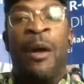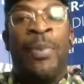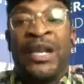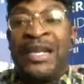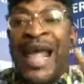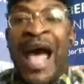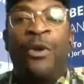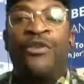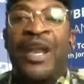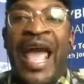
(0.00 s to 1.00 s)
But now
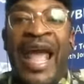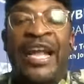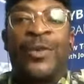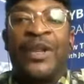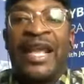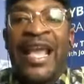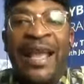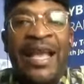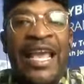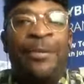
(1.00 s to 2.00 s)
we're in an age where the
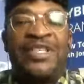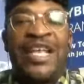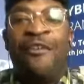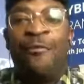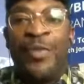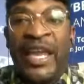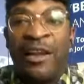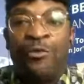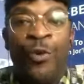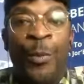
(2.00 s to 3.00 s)
gatekeepers have
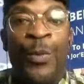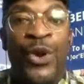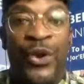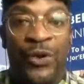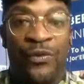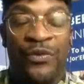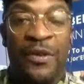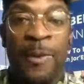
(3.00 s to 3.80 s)
been removed.